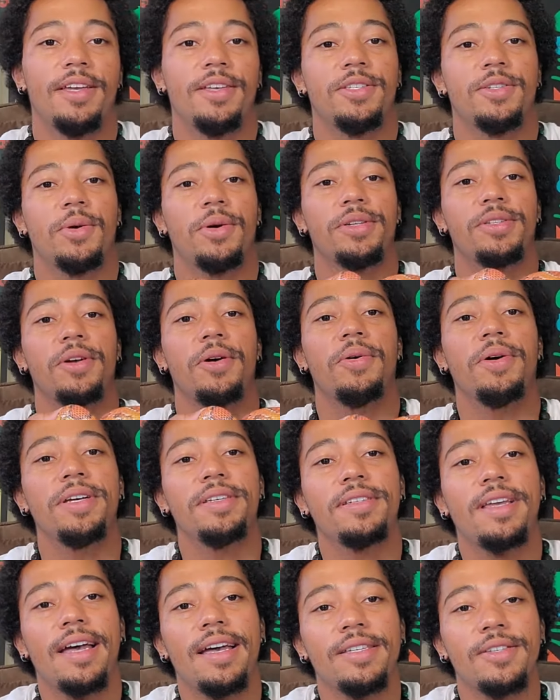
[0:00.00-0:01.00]
So as
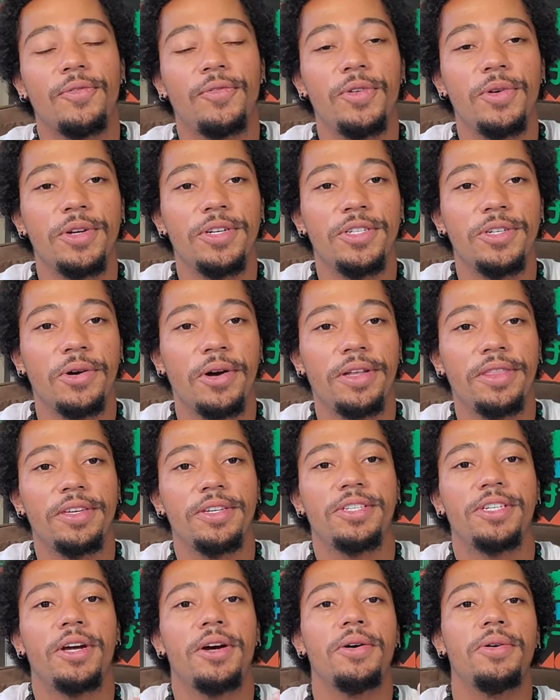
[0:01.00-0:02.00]
always guys, if you enjoyed the
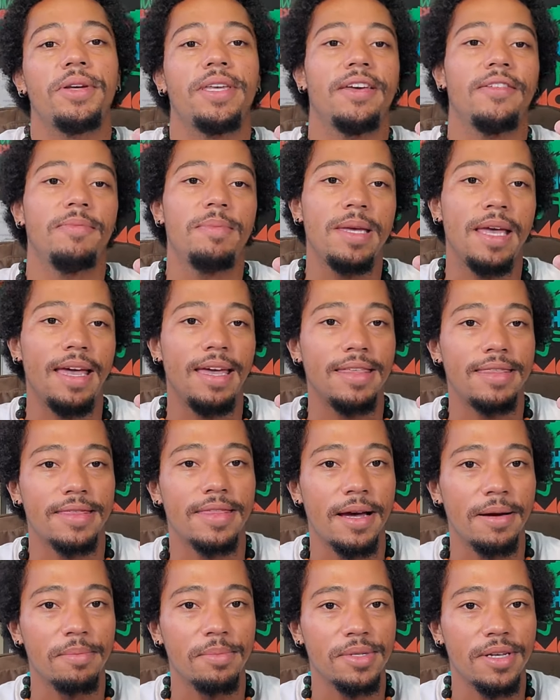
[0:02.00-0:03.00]
show, give me a
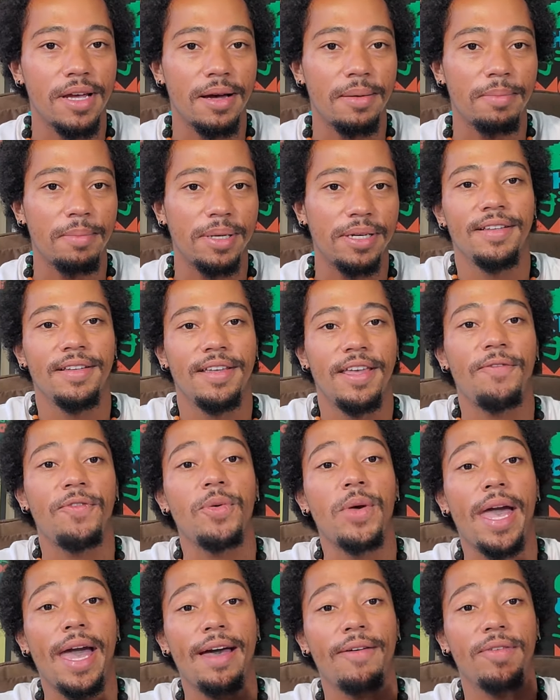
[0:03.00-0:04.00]
thumbs up. If
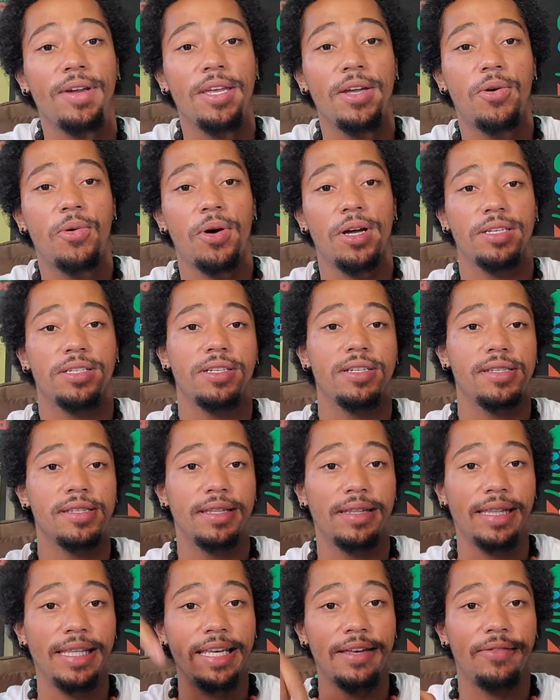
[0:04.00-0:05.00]
you have any questions,
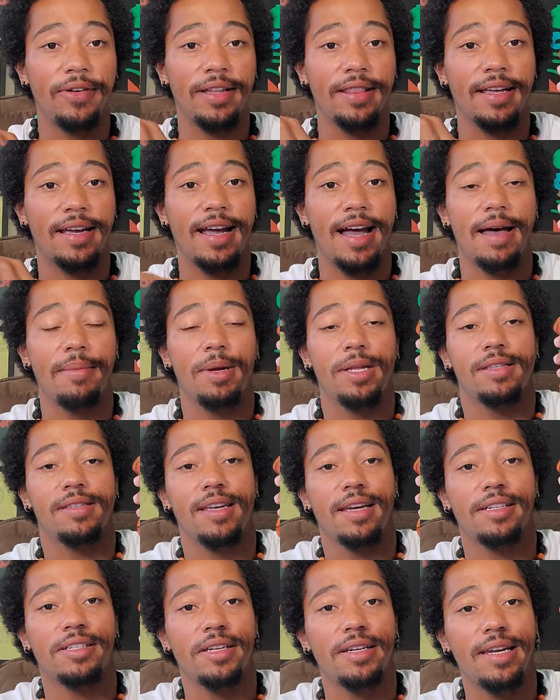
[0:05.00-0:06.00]
leave it in the comment
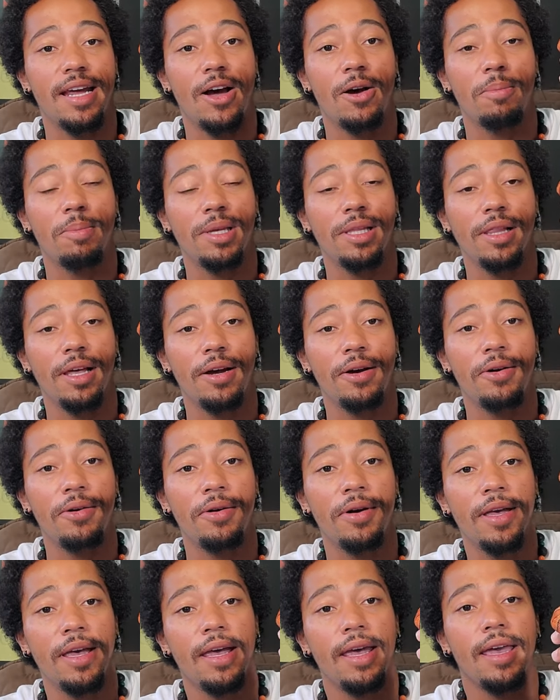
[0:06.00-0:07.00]
section down below.
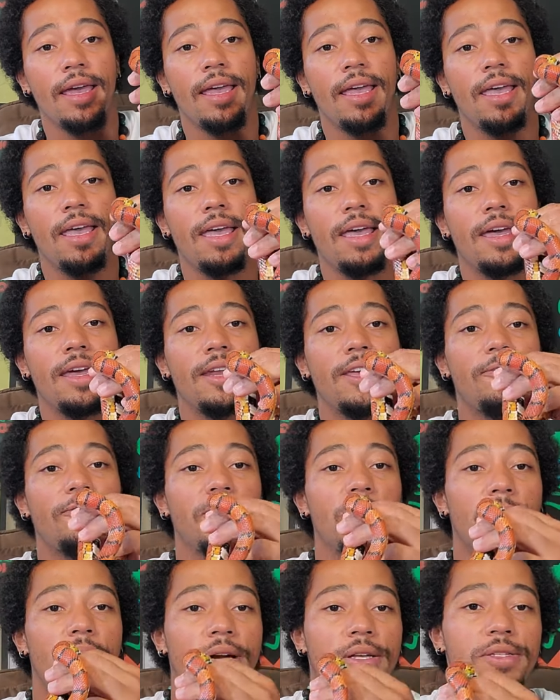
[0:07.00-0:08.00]
And if
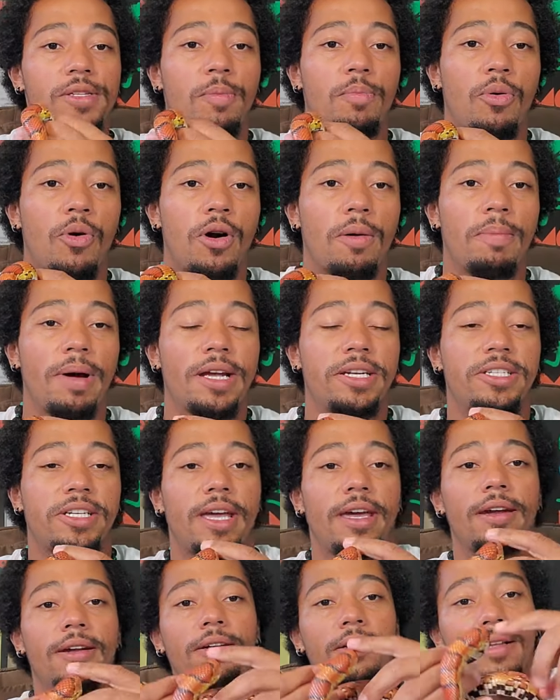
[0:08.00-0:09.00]
you want to support my
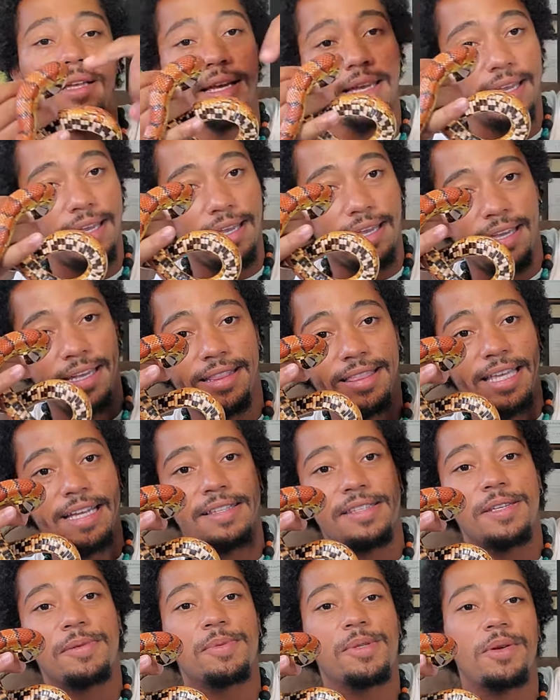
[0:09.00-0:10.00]
channel, hit
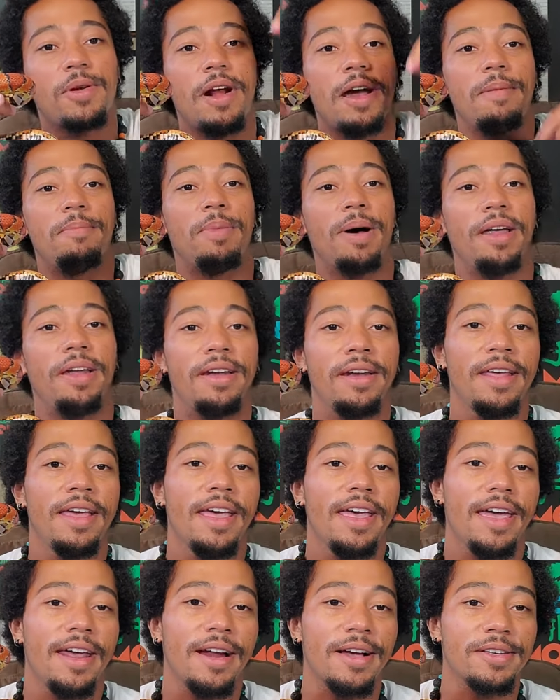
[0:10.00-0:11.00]
that subscribe button
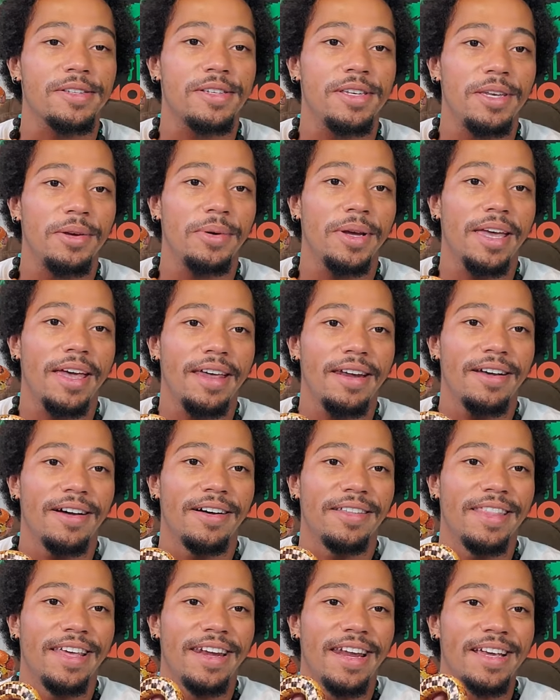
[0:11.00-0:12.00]
and I'll see you again
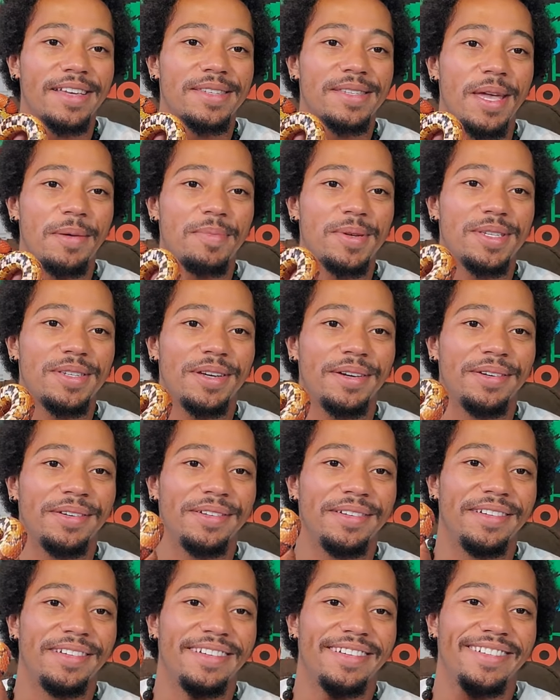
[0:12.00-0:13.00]
on the next
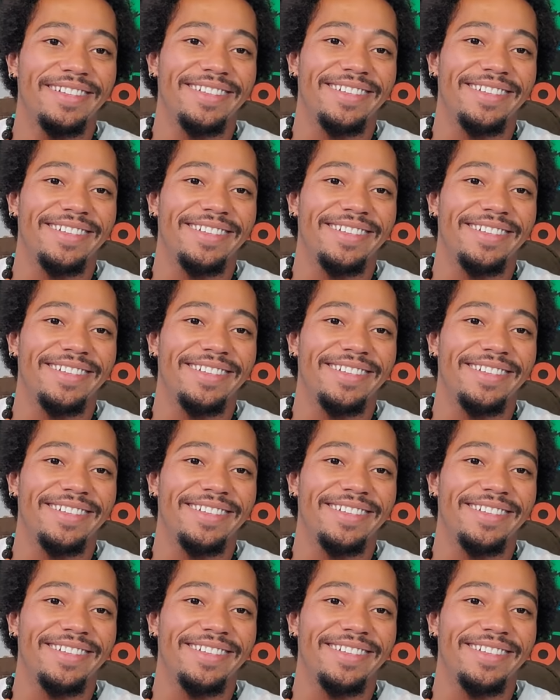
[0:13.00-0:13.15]
episode.